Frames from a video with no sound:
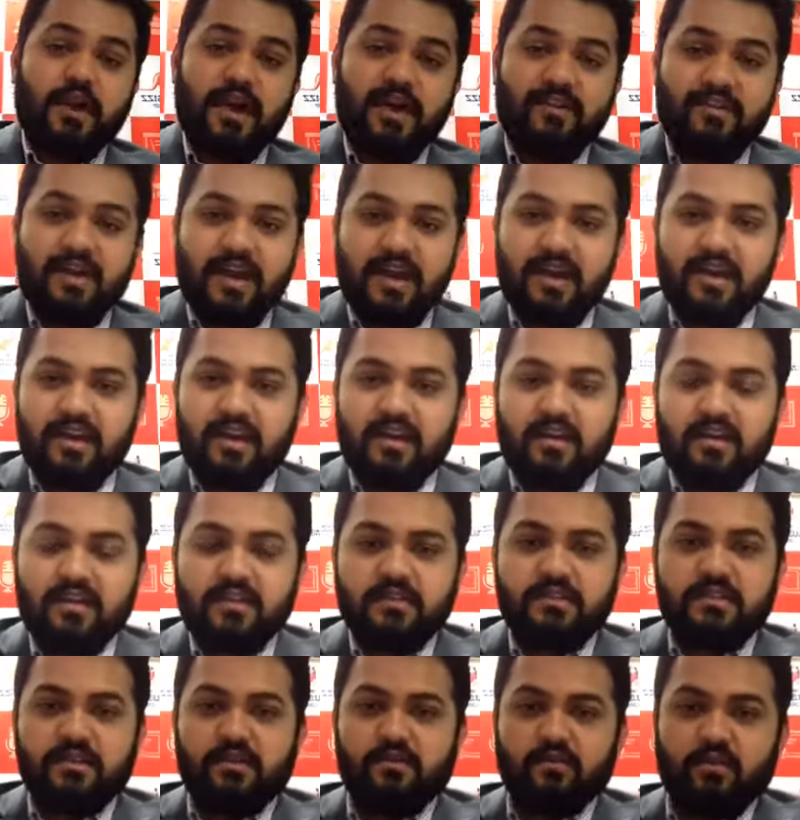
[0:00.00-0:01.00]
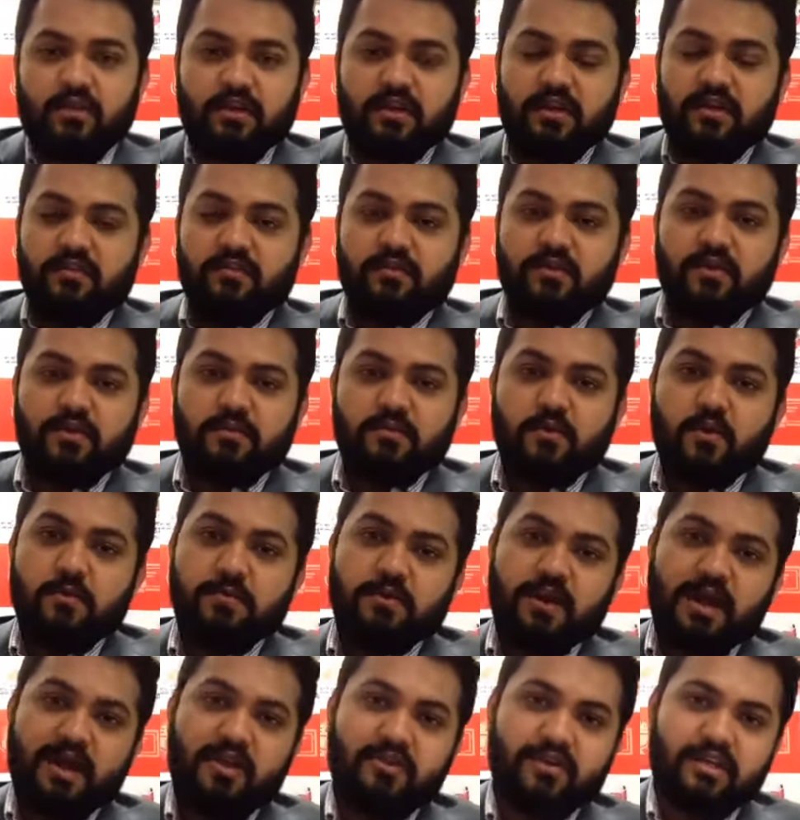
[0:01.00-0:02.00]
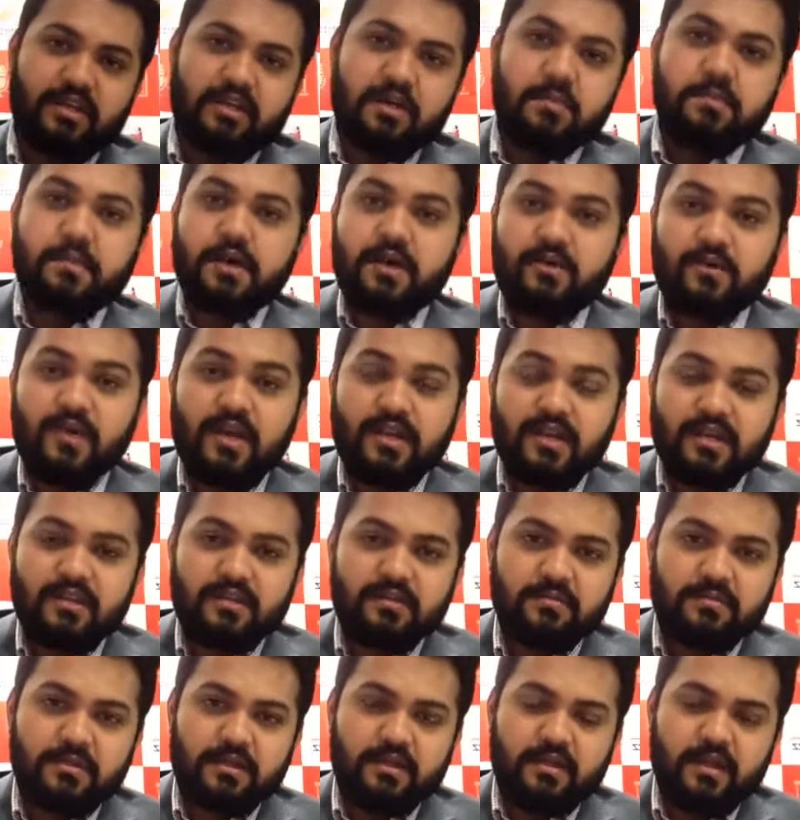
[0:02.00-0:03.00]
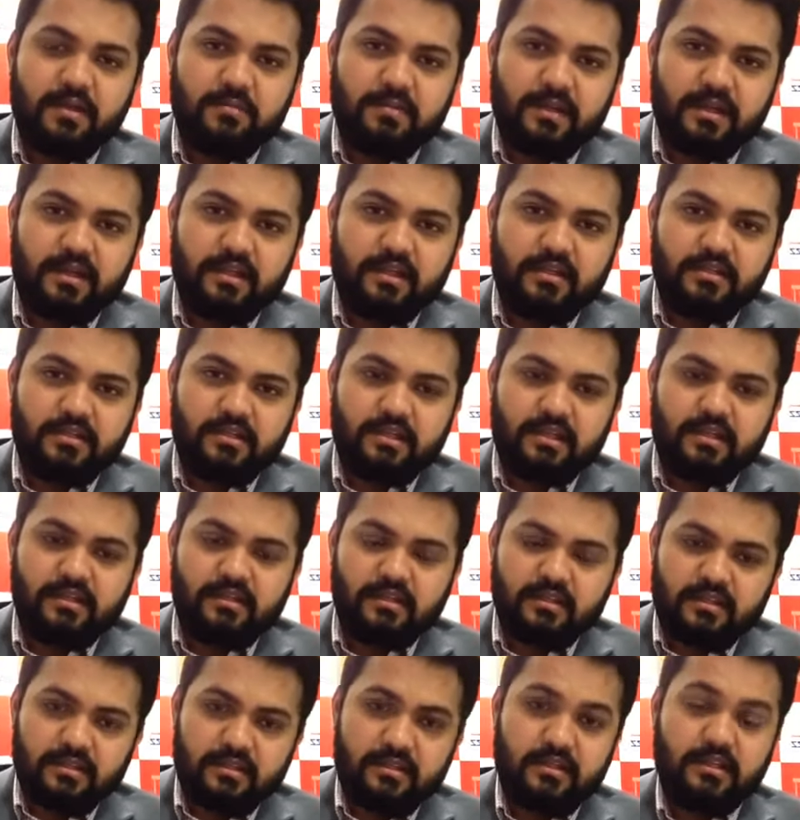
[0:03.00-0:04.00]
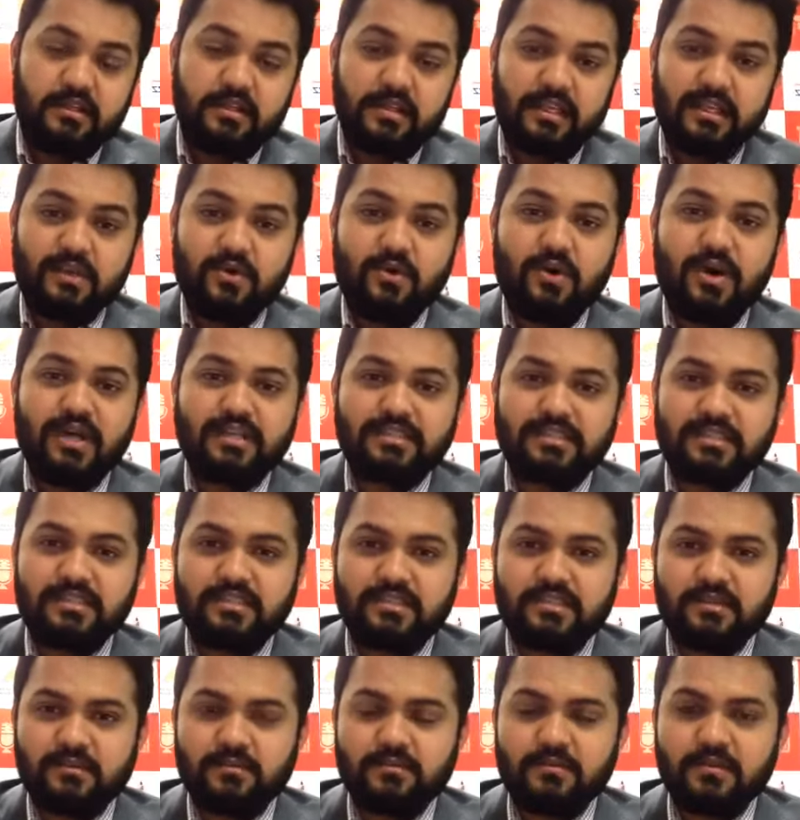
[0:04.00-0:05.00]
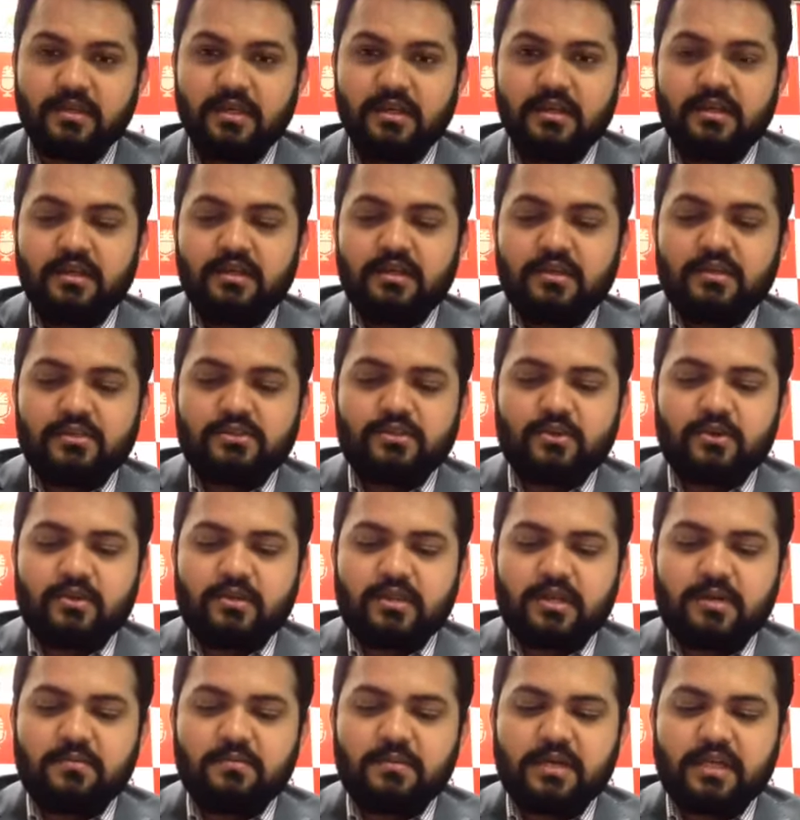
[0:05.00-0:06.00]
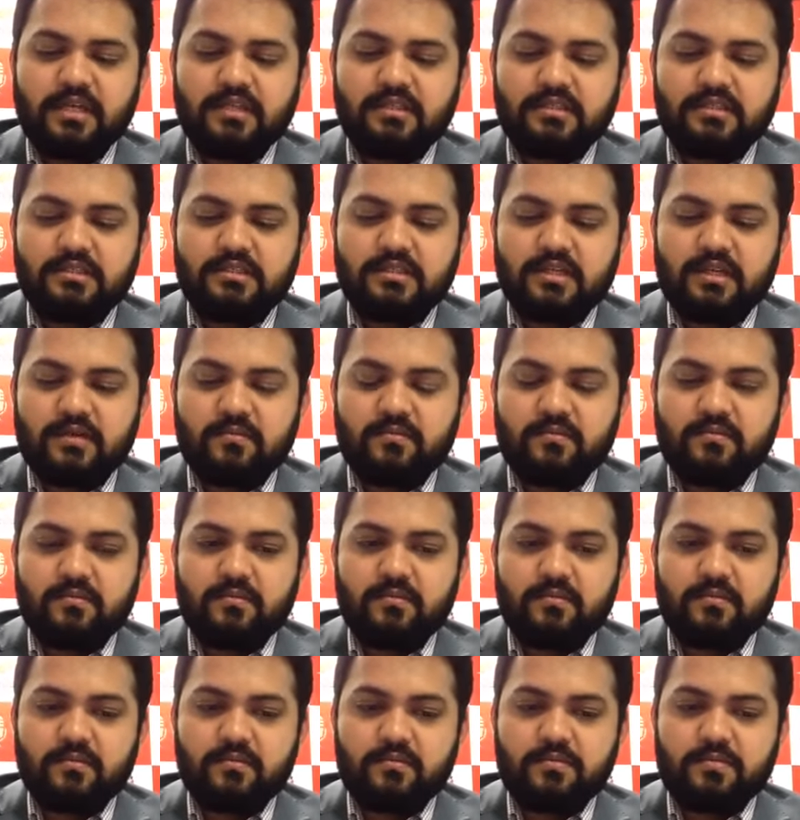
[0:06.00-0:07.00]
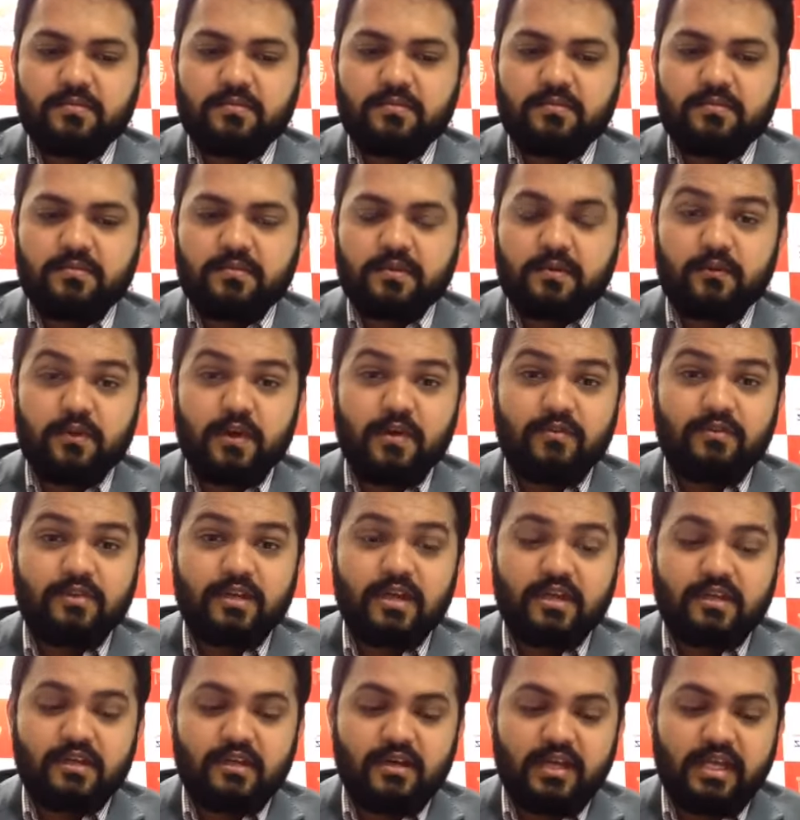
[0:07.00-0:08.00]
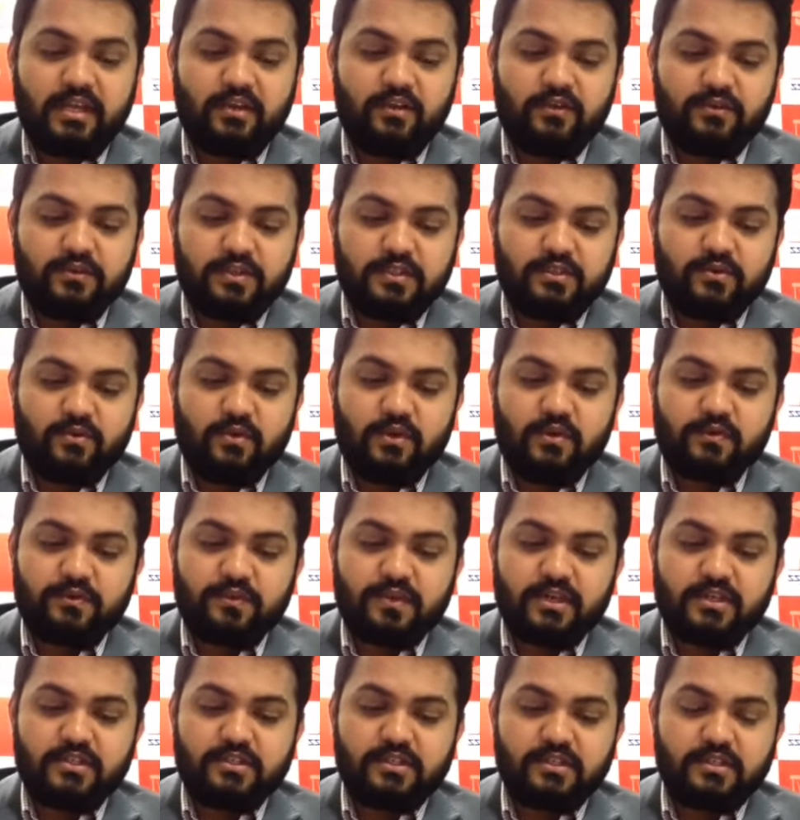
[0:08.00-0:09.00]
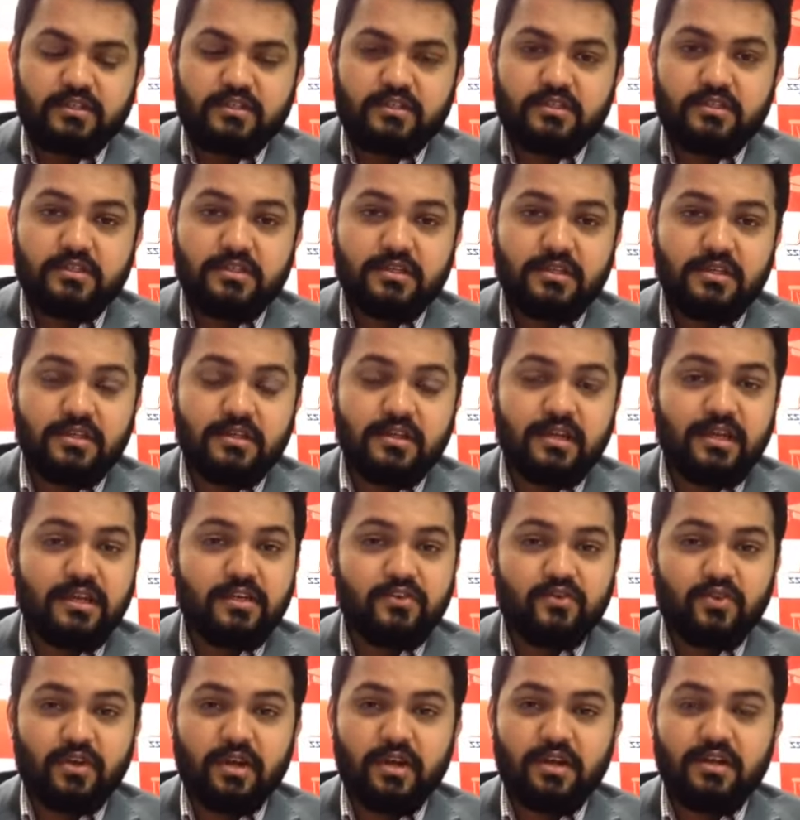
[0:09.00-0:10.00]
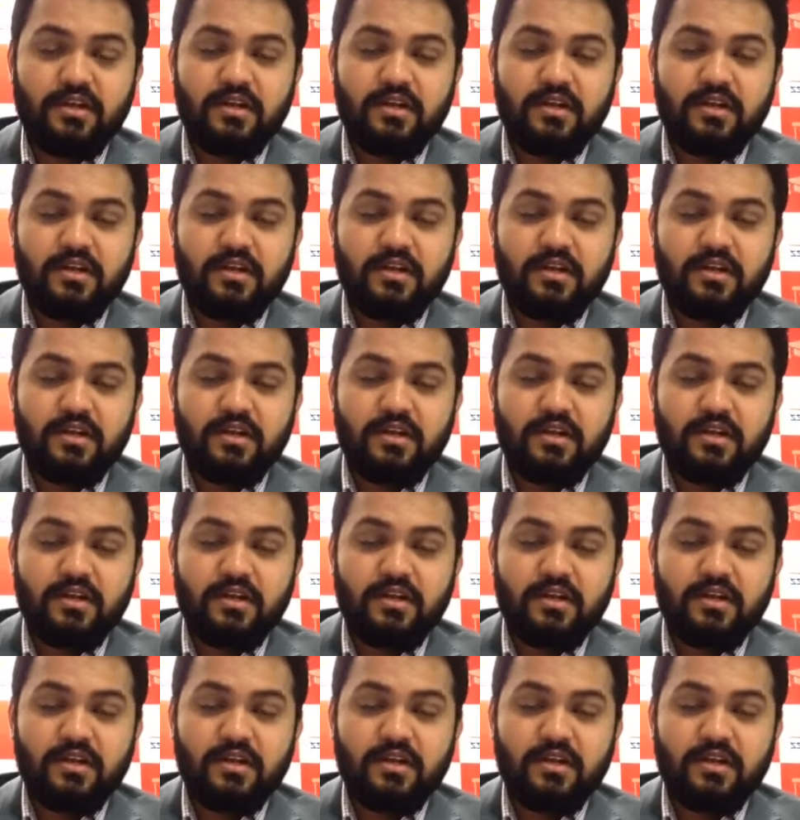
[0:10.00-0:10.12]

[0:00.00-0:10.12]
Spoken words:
higher English, it will give you a more priority compared to any other applicant in the EOI system. So that means if you have done any of these qualifications in trade